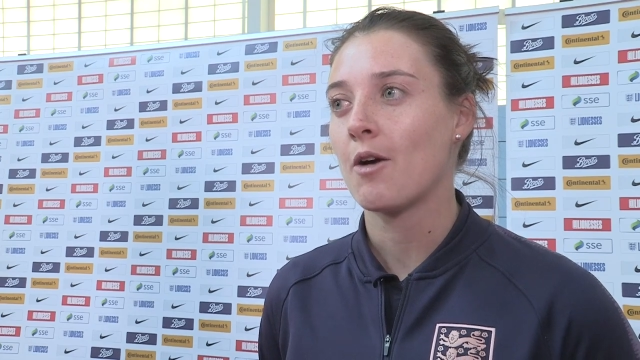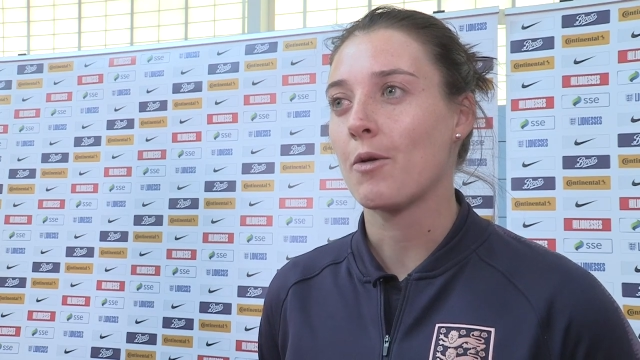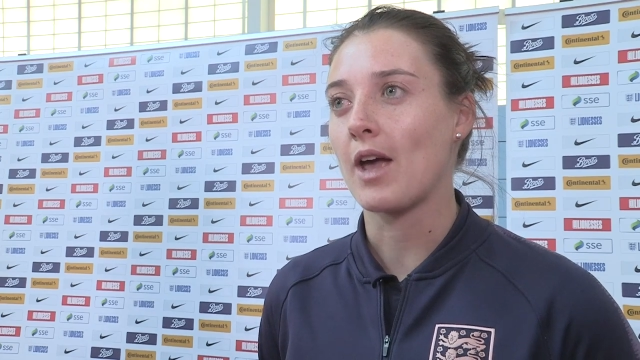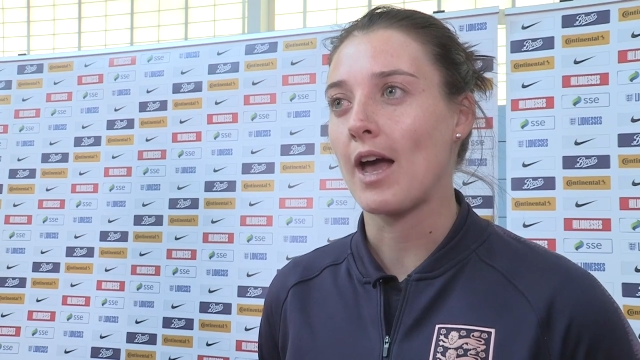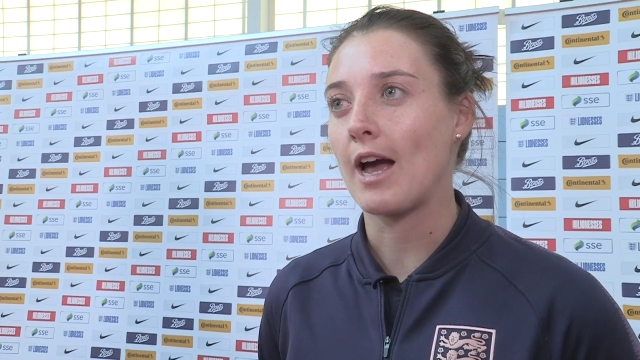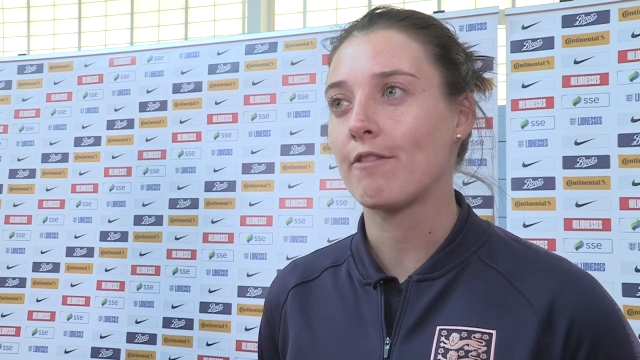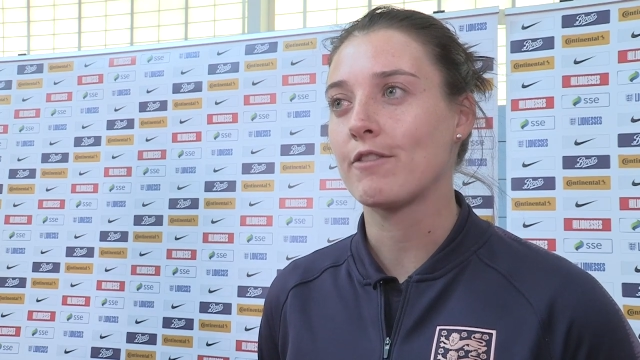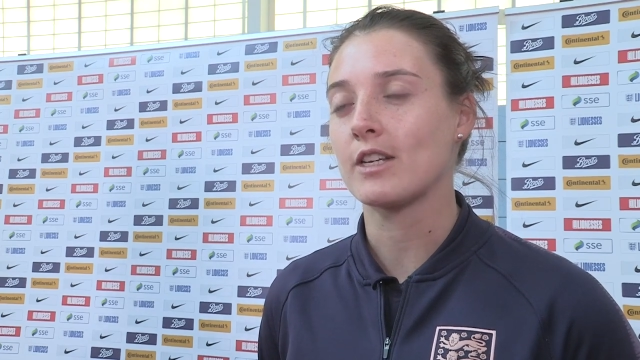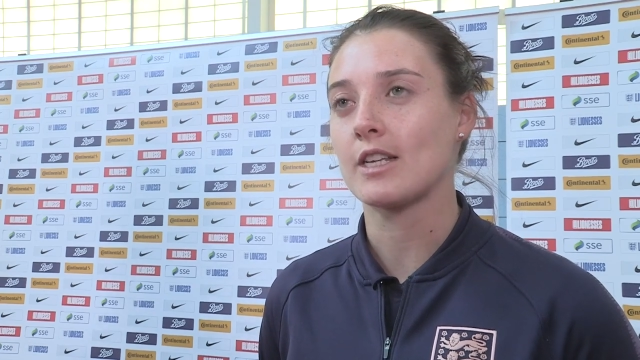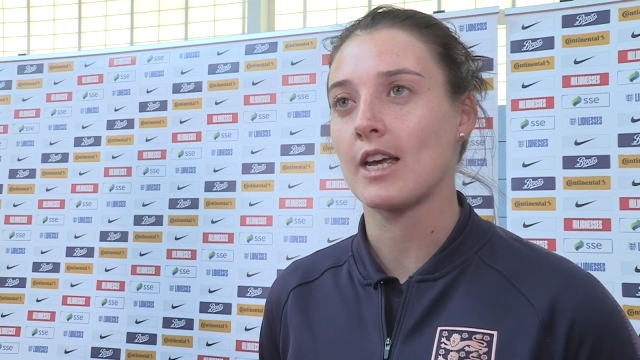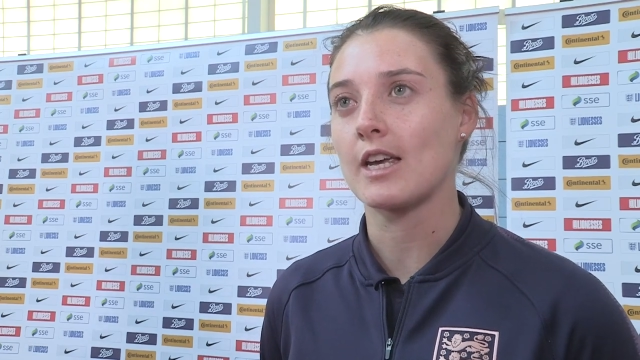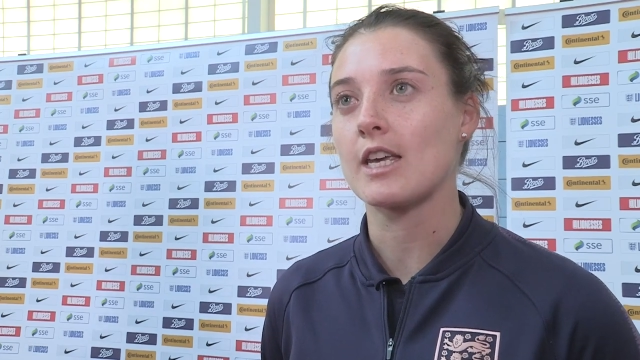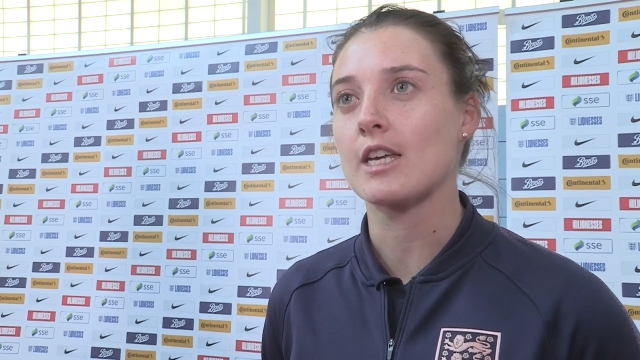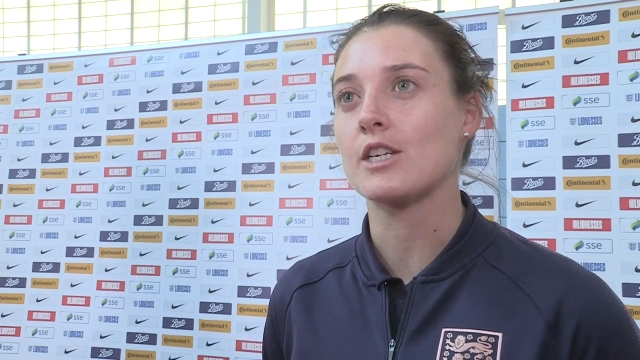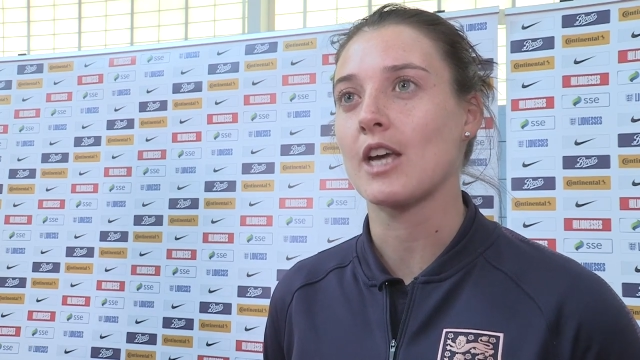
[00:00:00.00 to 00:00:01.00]
we have to
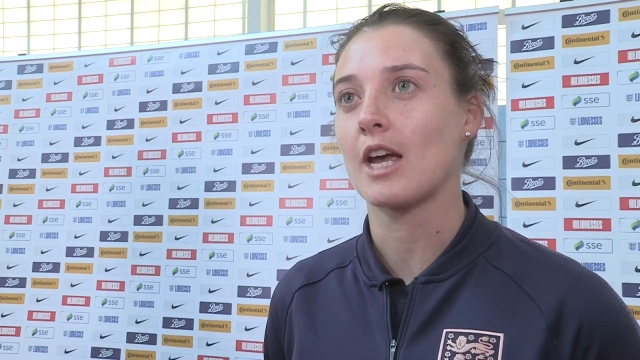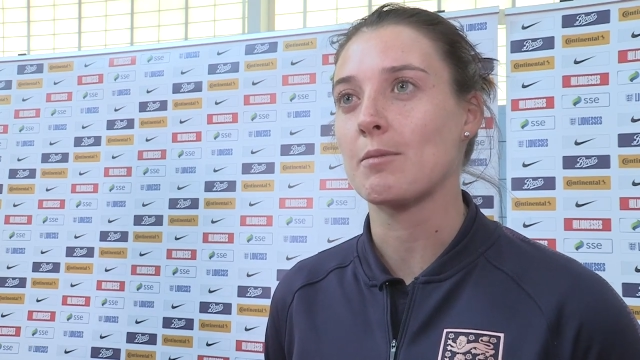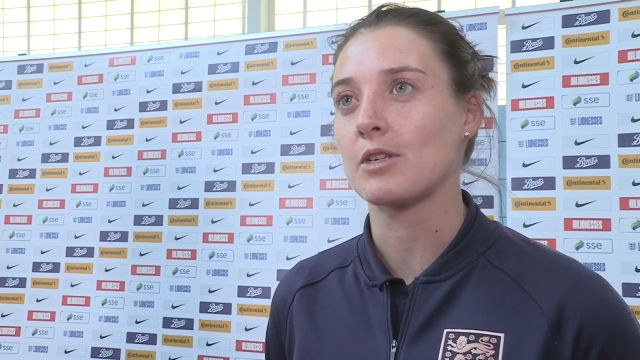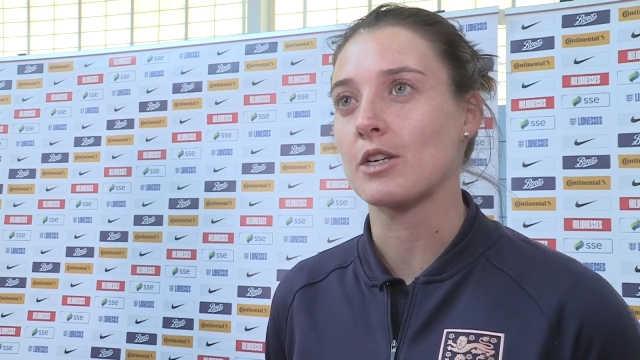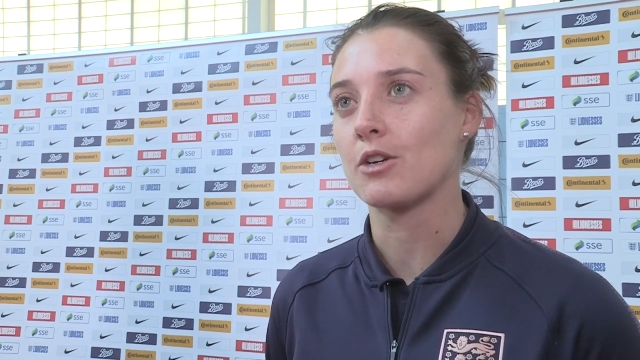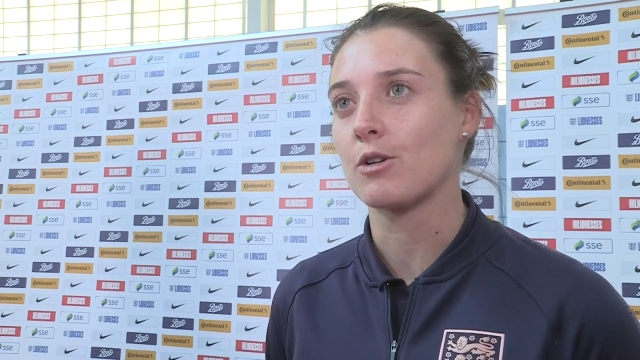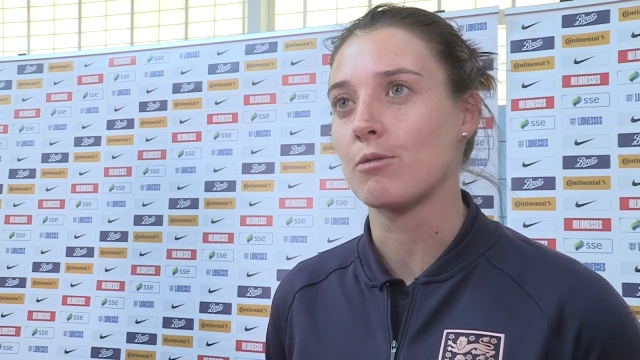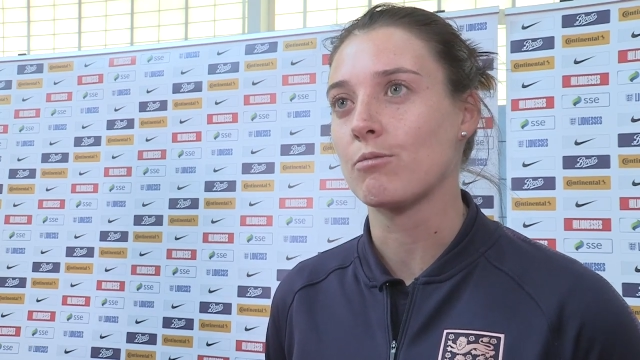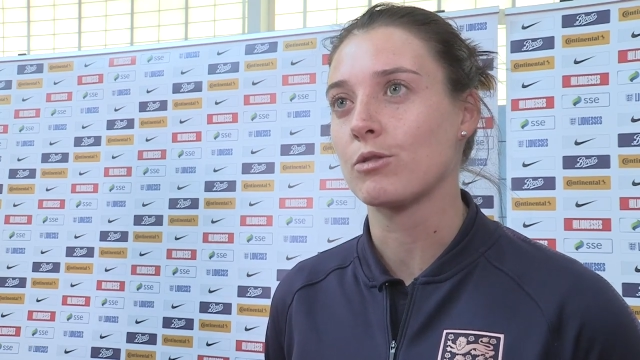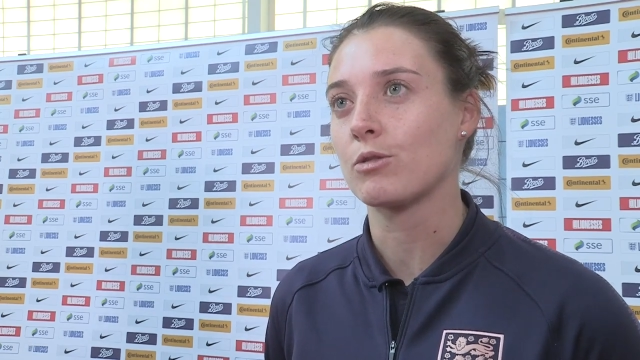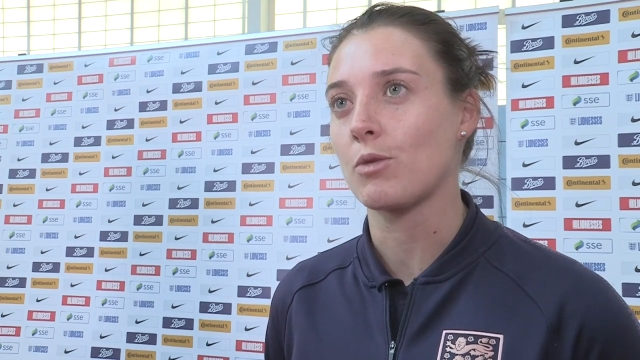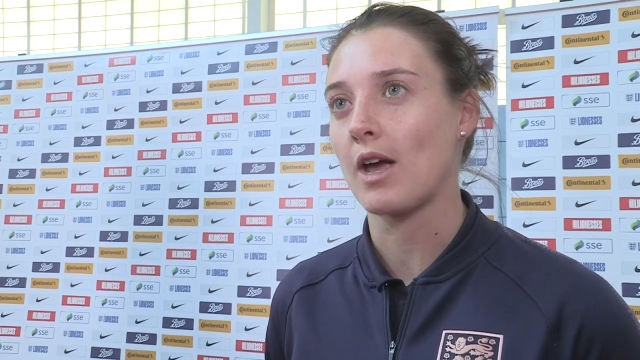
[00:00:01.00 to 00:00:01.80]
take each game as it comes.